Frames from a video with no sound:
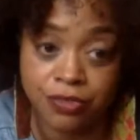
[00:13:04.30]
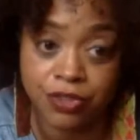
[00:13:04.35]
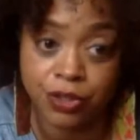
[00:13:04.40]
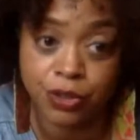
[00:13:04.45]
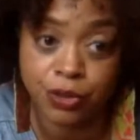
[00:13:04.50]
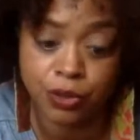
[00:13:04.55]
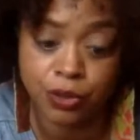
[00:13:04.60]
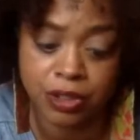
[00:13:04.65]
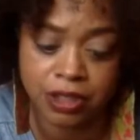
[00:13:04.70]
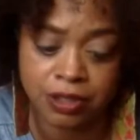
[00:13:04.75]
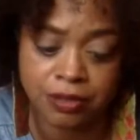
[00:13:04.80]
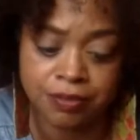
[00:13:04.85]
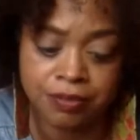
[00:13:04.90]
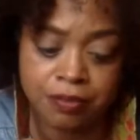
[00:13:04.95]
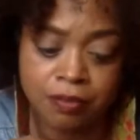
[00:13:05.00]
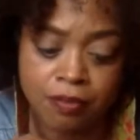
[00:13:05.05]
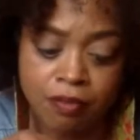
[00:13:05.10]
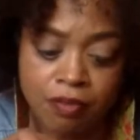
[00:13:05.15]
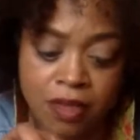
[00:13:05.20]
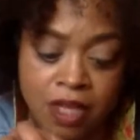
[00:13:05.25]
your
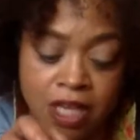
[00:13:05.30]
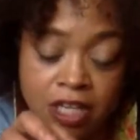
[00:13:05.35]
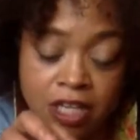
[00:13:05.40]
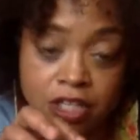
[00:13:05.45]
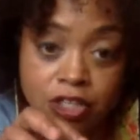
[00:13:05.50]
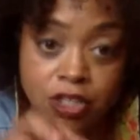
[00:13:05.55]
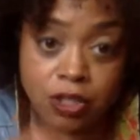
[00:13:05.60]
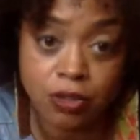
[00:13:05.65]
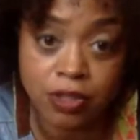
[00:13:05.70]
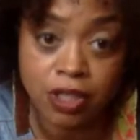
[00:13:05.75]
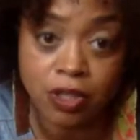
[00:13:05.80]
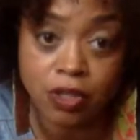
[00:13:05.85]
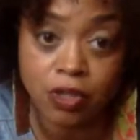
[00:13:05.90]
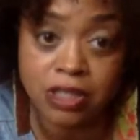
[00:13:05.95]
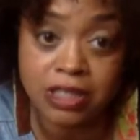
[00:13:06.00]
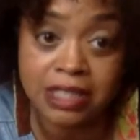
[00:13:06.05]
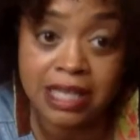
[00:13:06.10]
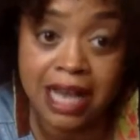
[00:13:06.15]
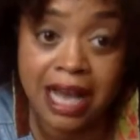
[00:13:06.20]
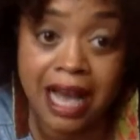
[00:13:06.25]
tuna
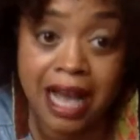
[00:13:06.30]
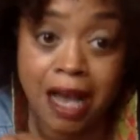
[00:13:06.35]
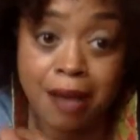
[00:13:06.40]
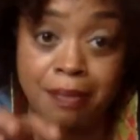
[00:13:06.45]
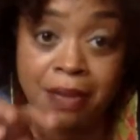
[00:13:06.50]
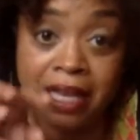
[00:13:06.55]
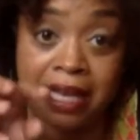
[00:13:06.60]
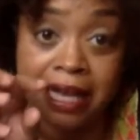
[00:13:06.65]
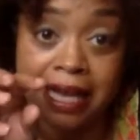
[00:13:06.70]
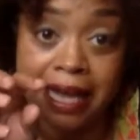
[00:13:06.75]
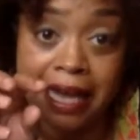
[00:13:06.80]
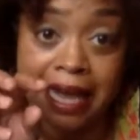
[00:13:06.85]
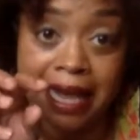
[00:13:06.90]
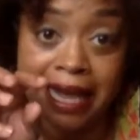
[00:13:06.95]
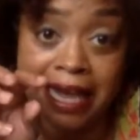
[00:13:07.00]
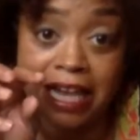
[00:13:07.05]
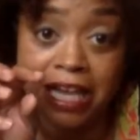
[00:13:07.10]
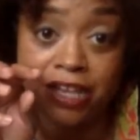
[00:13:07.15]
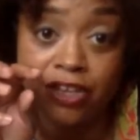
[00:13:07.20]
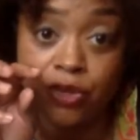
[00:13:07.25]
on top
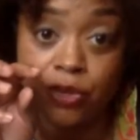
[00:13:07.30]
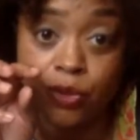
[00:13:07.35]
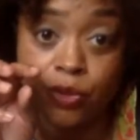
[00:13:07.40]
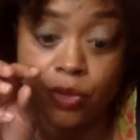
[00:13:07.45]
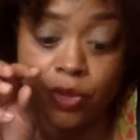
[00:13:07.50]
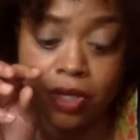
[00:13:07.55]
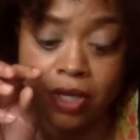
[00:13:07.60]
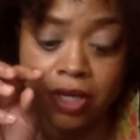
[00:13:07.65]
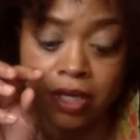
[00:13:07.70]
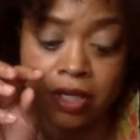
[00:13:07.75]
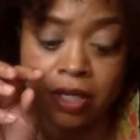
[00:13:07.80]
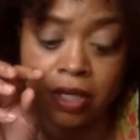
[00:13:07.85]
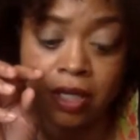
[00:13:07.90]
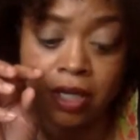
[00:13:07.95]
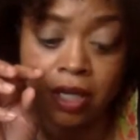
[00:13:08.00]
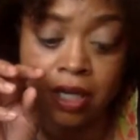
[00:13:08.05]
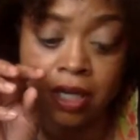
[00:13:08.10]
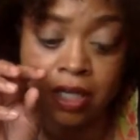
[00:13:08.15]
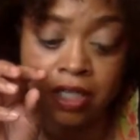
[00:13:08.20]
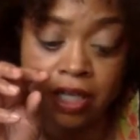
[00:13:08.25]
and your
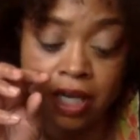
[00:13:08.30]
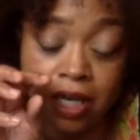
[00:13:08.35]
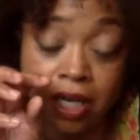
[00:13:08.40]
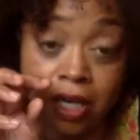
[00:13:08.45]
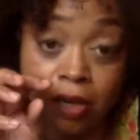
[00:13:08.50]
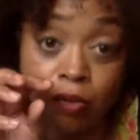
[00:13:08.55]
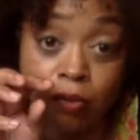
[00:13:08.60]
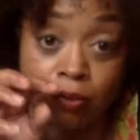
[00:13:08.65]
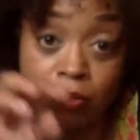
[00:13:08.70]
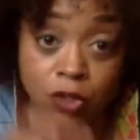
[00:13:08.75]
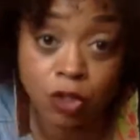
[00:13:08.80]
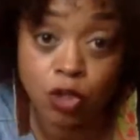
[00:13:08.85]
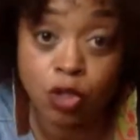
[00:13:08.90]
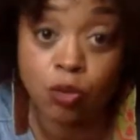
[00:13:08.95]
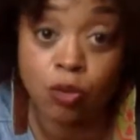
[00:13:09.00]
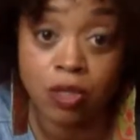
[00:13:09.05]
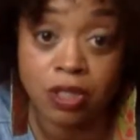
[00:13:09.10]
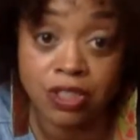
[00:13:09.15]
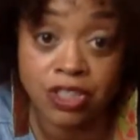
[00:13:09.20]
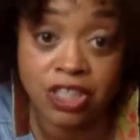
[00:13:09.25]

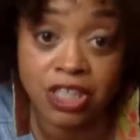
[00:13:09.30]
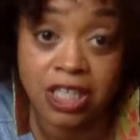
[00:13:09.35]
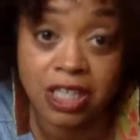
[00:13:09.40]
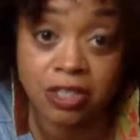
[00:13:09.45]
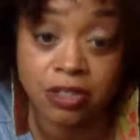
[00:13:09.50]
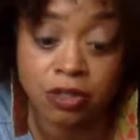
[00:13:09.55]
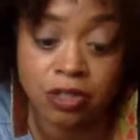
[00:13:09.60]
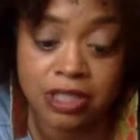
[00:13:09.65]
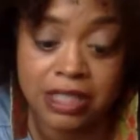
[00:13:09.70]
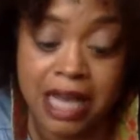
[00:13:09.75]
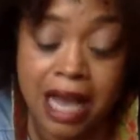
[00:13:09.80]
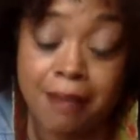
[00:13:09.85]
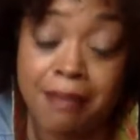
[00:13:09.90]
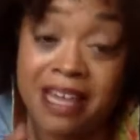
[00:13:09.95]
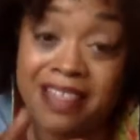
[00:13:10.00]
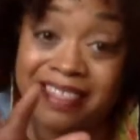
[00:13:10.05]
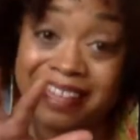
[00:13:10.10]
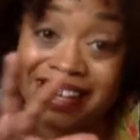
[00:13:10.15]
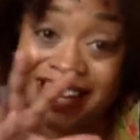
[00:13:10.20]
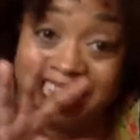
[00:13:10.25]
lukewarm cheese on top,
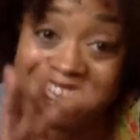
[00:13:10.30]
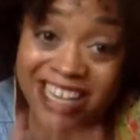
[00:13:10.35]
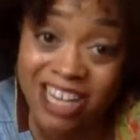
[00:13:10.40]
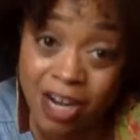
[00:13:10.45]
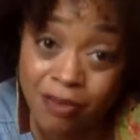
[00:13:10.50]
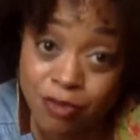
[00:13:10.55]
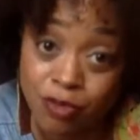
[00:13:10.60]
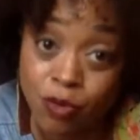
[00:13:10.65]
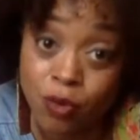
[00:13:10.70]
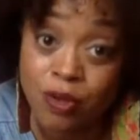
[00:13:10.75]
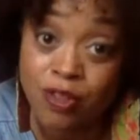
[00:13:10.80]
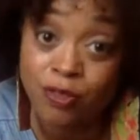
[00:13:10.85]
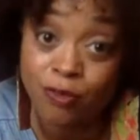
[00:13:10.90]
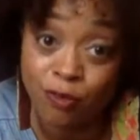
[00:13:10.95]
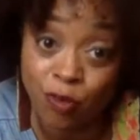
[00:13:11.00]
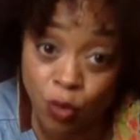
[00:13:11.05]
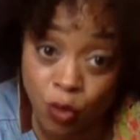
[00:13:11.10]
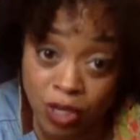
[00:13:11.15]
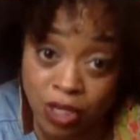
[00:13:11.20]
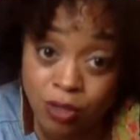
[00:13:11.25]
and then cover it with
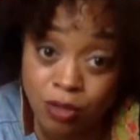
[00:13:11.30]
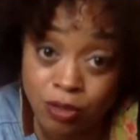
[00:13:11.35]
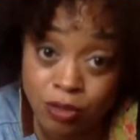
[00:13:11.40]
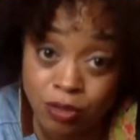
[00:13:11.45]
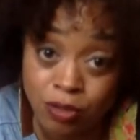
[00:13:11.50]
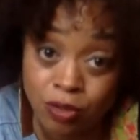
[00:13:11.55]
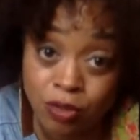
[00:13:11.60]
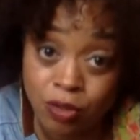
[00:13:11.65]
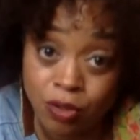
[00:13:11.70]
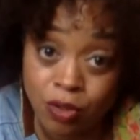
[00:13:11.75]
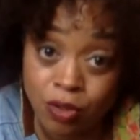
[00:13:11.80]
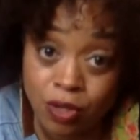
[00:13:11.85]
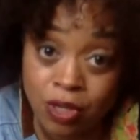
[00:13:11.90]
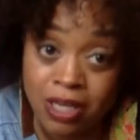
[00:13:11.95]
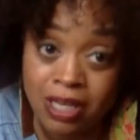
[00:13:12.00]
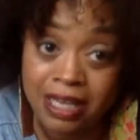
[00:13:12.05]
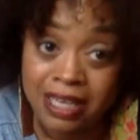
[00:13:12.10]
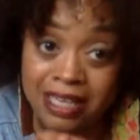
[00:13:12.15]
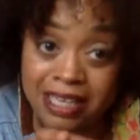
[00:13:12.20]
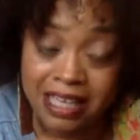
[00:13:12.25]
foil.
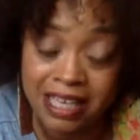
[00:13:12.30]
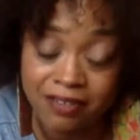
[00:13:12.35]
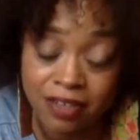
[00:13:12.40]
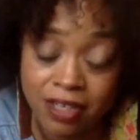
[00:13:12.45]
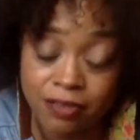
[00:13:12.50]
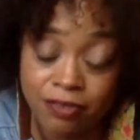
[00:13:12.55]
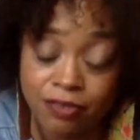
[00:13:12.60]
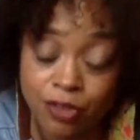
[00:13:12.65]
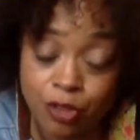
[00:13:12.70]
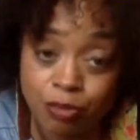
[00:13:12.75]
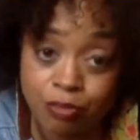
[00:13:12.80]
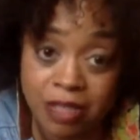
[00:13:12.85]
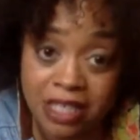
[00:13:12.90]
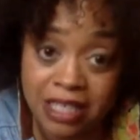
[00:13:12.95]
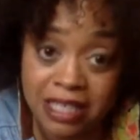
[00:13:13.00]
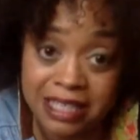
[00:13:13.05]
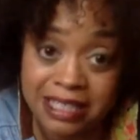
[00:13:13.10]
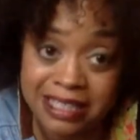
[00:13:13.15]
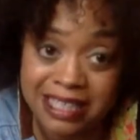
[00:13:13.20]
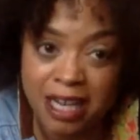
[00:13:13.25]
Give it a few
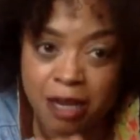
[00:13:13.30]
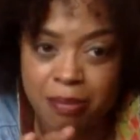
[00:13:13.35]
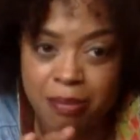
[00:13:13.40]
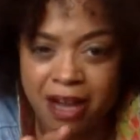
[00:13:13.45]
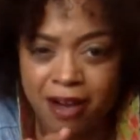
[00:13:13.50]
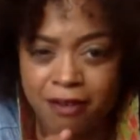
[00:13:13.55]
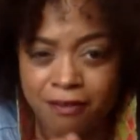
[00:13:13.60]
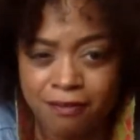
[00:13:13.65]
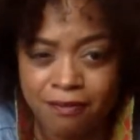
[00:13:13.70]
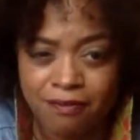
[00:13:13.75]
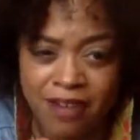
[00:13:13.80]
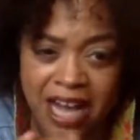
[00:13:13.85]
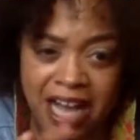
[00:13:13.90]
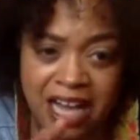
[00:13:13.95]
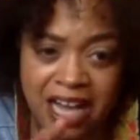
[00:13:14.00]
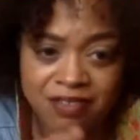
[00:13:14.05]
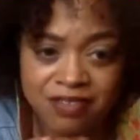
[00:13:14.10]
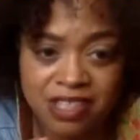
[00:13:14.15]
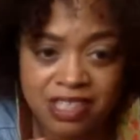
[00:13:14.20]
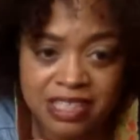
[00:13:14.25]
minutes, like about
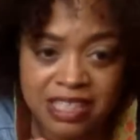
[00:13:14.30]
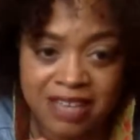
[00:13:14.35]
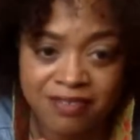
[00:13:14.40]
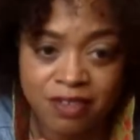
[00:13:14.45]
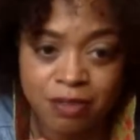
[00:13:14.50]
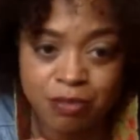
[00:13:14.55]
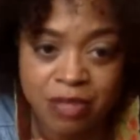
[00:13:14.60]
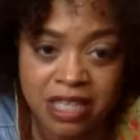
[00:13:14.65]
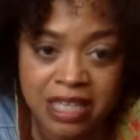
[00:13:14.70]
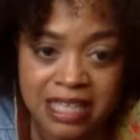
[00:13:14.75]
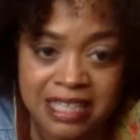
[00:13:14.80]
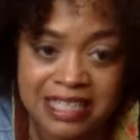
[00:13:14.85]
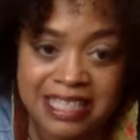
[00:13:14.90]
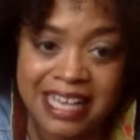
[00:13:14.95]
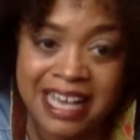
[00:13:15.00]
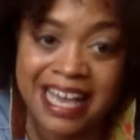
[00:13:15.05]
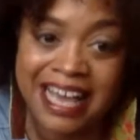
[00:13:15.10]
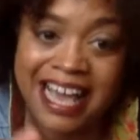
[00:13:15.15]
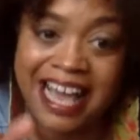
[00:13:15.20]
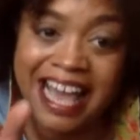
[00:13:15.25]
5 to 7 minutes,
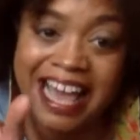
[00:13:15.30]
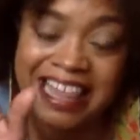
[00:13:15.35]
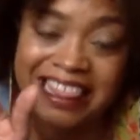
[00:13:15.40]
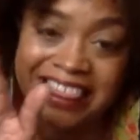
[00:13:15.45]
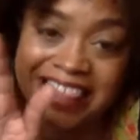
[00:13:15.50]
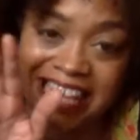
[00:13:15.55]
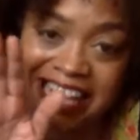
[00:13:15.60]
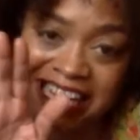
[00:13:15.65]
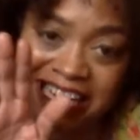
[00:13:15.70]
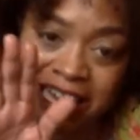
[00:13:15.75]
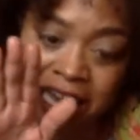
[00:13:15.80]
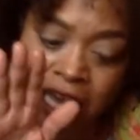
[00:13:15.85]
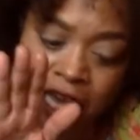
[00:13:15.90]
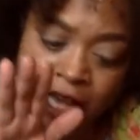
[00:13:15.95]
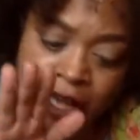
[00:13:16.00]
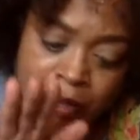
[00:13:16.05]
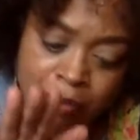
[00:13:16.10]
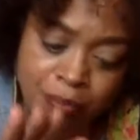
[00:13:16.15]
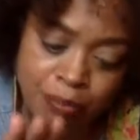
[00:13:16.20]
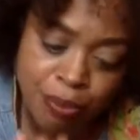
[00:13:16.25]
and then
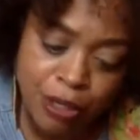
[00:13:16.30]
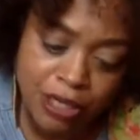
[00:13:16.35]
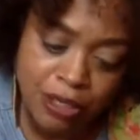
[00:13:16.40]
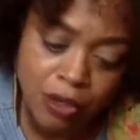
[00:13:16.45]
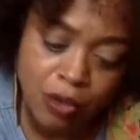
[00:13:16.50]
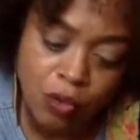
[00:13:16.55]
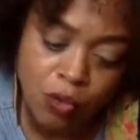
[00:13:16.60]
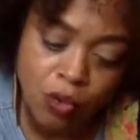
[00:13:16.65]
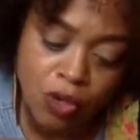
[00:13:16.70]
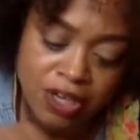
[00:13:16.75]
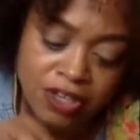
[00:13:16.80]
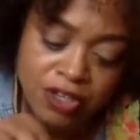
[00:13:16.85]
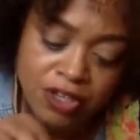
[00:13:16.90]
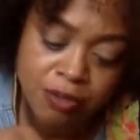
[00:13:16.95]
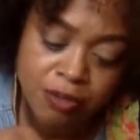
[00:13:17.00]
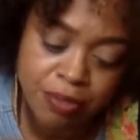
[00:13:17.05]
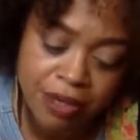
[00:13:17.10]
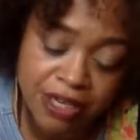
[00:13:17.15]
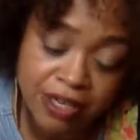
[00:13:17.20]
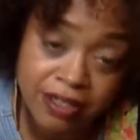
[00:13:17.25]
put on
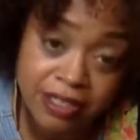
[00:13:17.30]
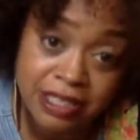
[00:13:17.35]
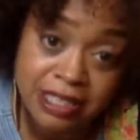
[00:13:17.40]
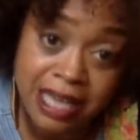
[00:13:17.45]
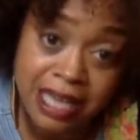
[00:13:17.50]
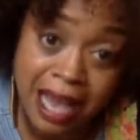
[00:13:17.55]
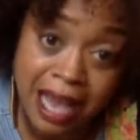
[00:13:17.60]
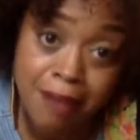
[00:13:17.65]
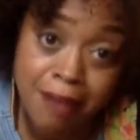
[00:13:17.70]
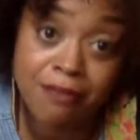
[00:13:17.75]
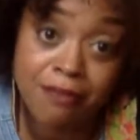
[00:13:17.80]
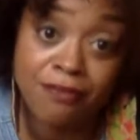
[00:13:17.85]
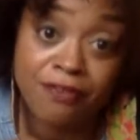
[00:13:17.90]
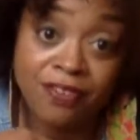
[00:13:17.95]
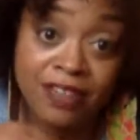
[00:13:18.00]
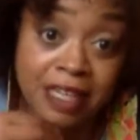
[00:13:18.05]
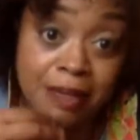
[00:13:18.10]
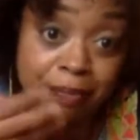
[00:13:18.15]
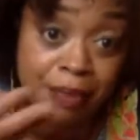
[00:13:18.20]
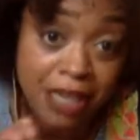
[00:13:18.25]
your buttered top,
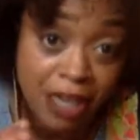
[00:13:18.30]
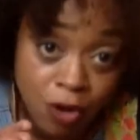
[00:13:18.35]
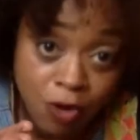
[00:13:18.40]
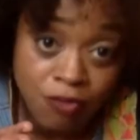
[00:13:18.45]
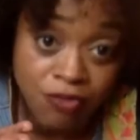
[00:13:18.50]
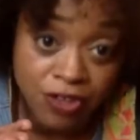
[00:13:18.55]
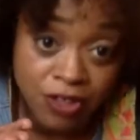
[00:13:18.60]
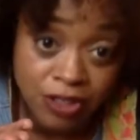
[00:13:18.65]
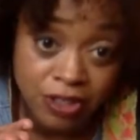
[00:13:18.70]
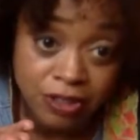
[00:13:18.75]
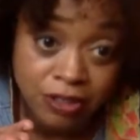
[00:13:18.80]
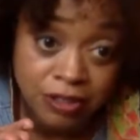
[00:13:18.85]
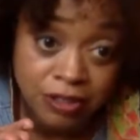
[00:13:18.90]
flip it over,